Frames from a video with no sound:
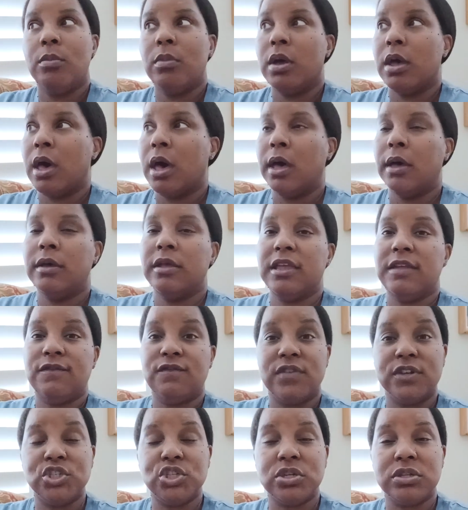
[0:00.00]

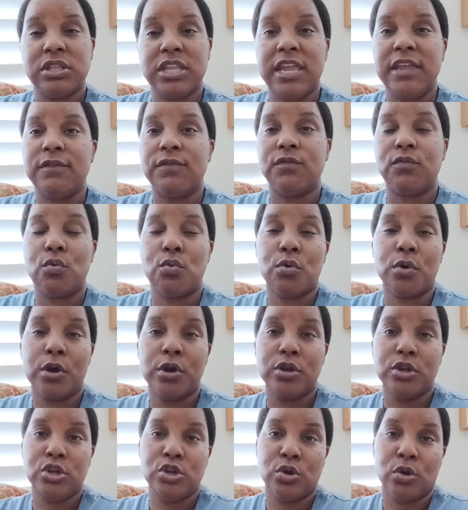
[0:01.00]
efficiently
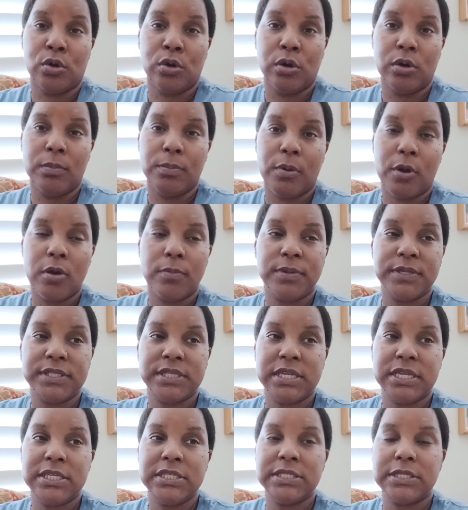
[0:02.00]
for your
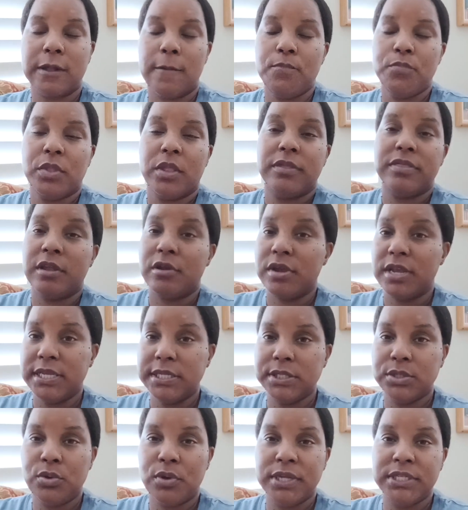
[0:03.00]
purposes. There
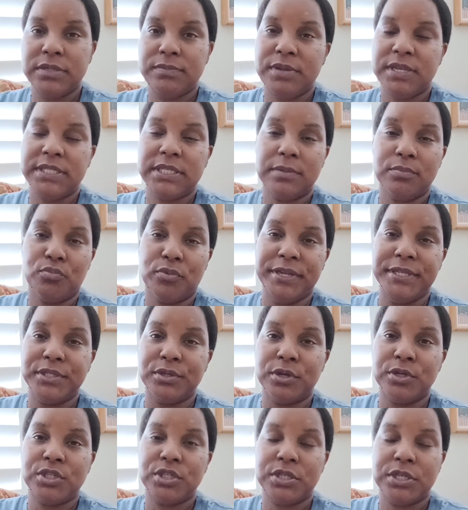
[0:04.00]
is going to be some
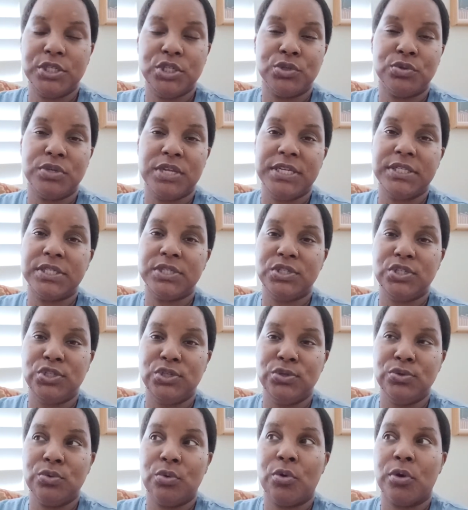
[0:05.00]
research that you'll need to
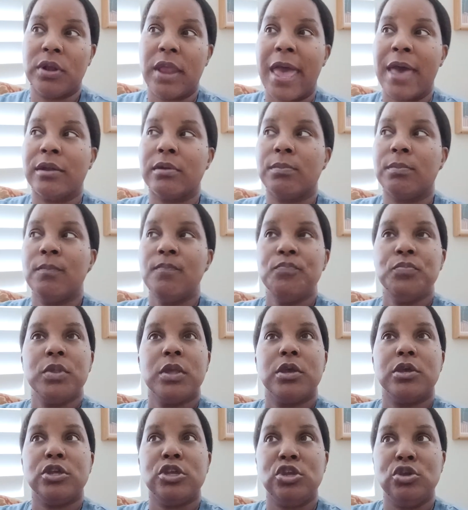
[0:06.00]
do on how to
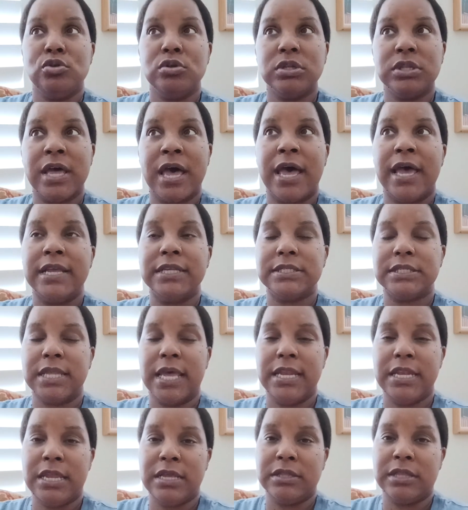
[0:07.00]
utilize
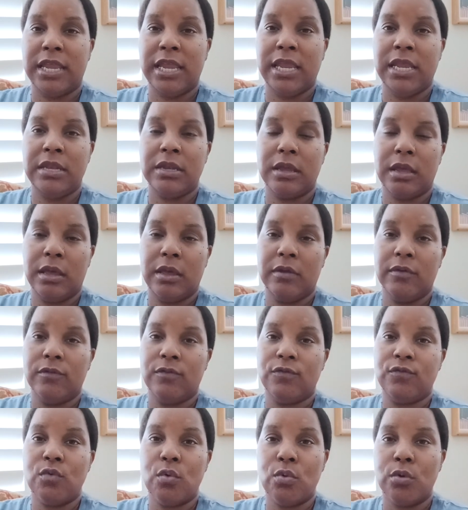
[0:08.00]
Lightning Lane
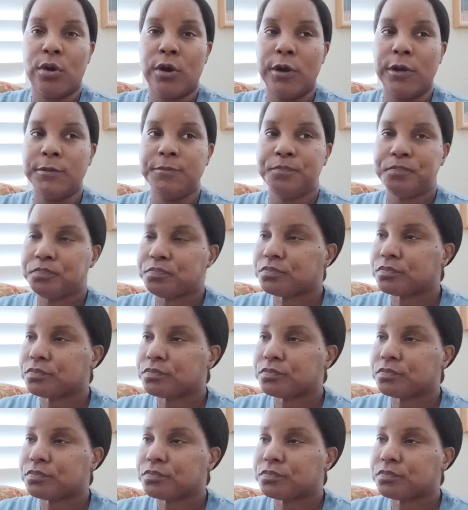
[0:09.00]
for